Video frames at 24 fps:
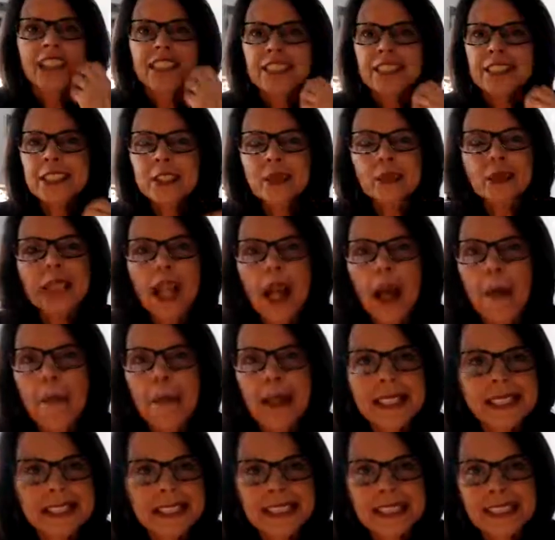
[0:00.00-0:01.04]
do not
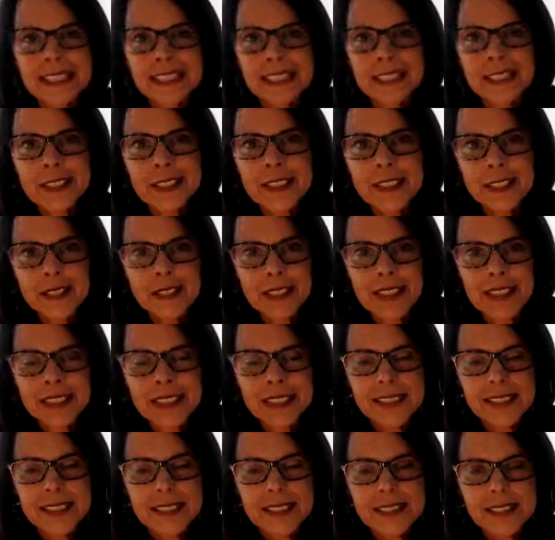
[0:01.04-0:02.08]
make this a to-do
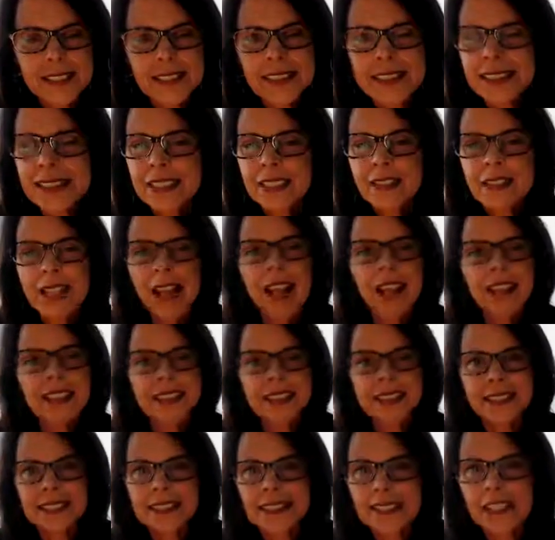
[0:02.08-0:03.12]
list. Do not
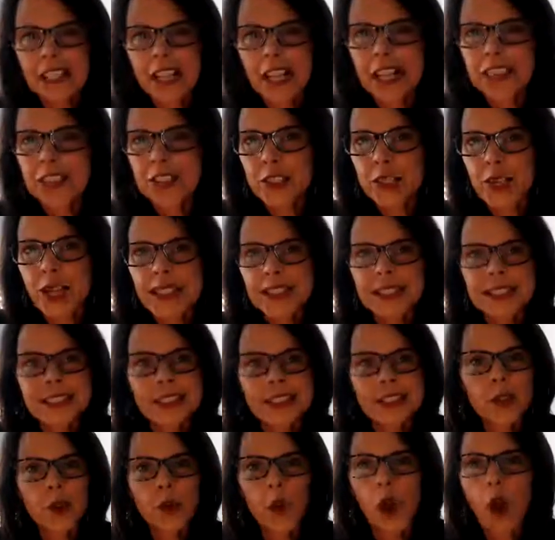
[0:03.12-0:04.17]
sit there and try to
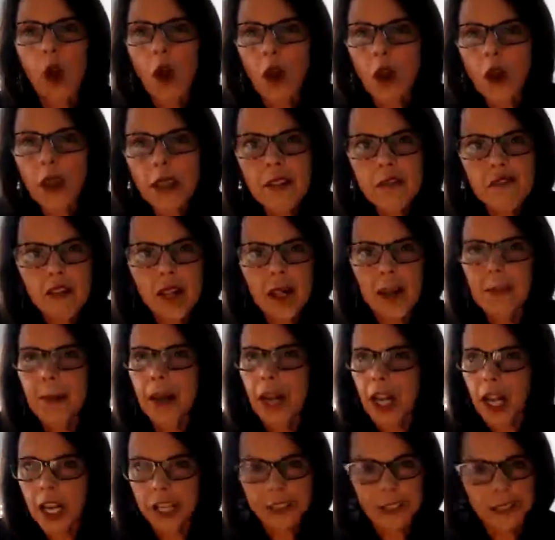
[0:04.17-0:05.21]
do all of them
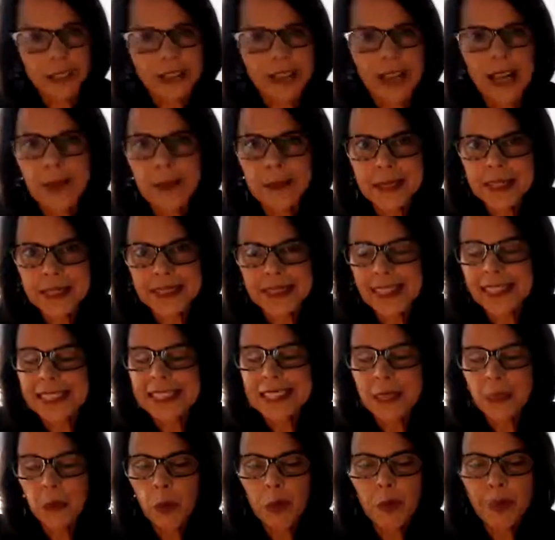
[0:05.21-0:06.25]
100 times a day.
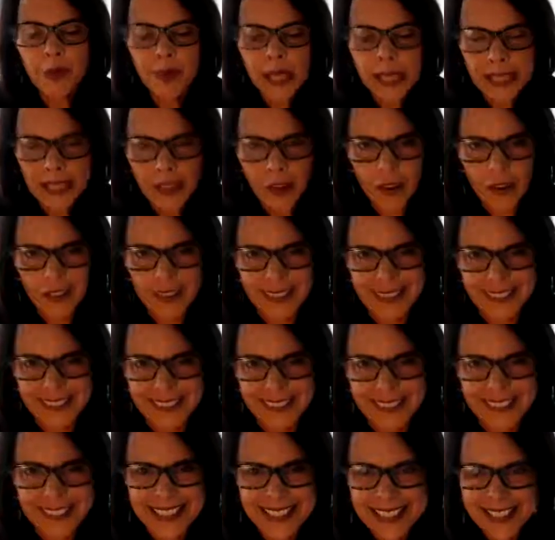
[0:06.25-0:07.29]
You will fail.
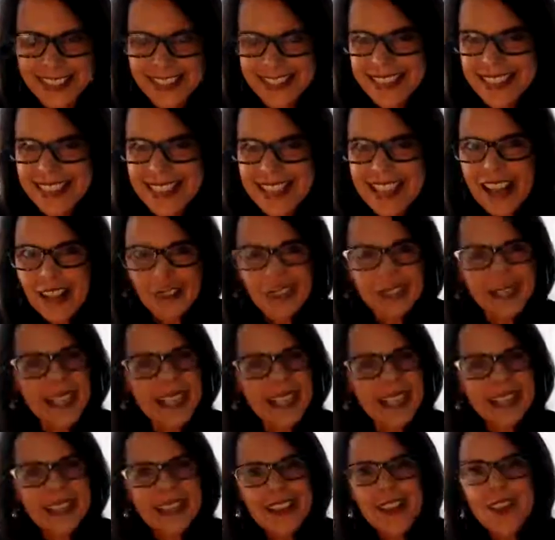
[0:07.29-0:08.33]

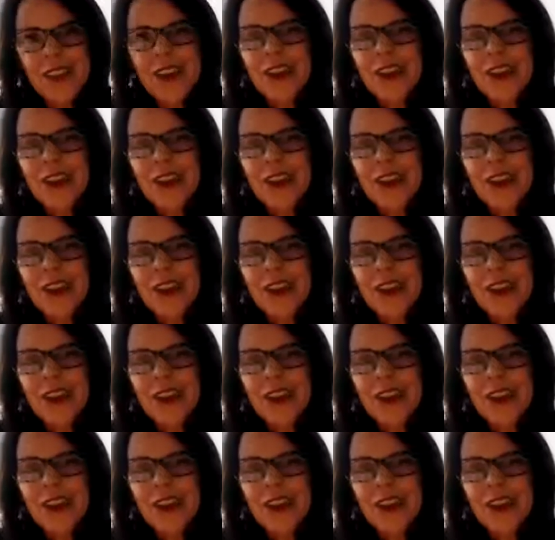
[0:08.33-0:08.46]
Okay?